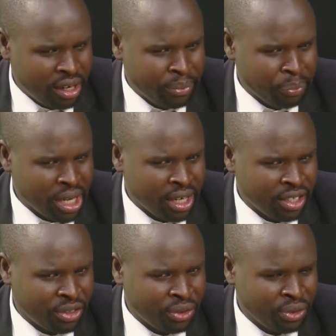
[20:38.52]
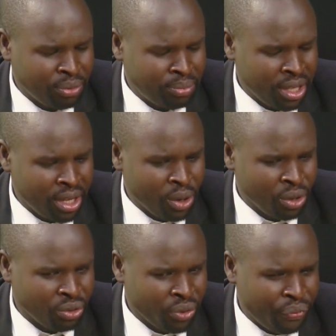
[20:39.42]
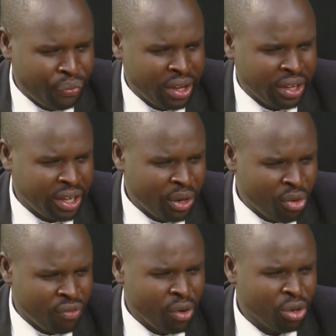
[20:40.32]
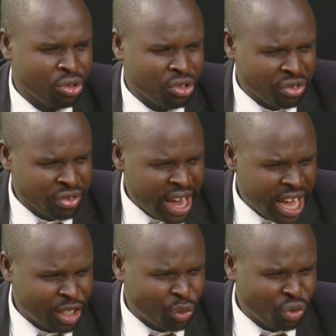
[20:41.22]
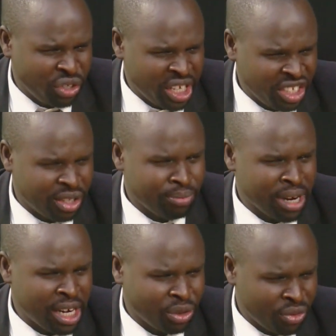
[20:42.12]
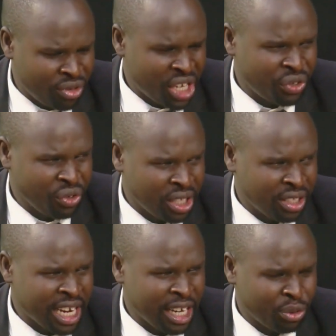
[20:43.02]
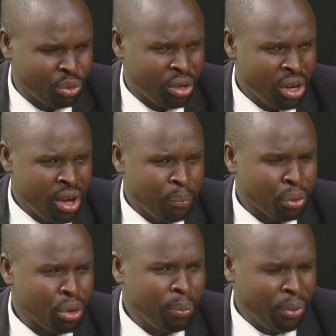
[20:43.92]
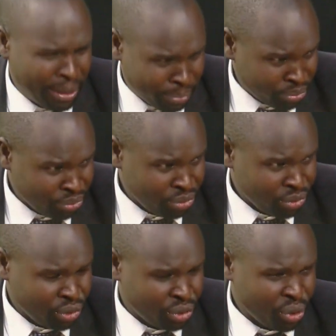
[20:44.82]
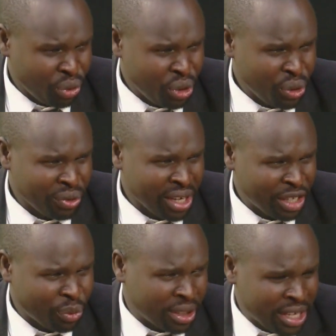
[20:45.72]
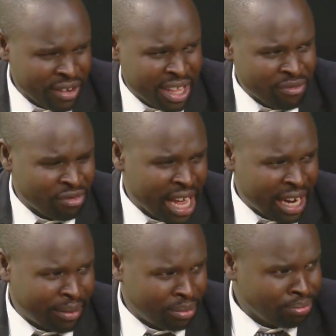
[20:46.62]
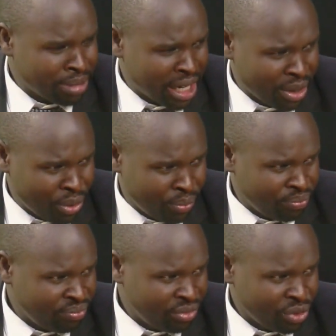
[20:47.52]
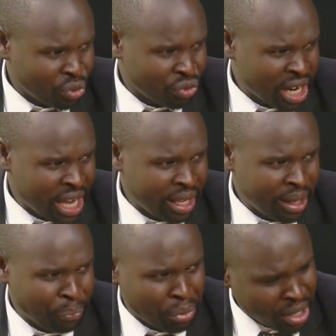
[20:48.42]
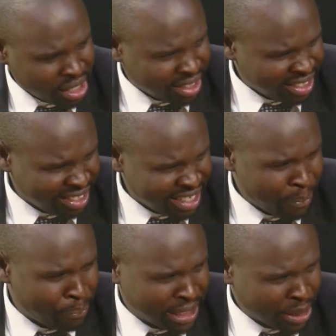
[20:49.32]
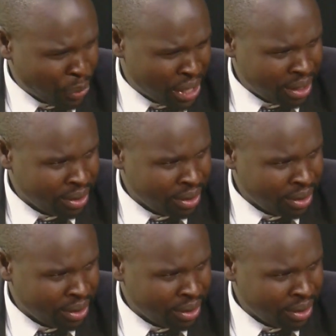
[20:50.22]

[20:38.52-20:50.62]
parents should be also thinking of also trying to gauge the minds of their children, trying to prompt them to utilize whatever they've learned back home, to try practice it in a better way?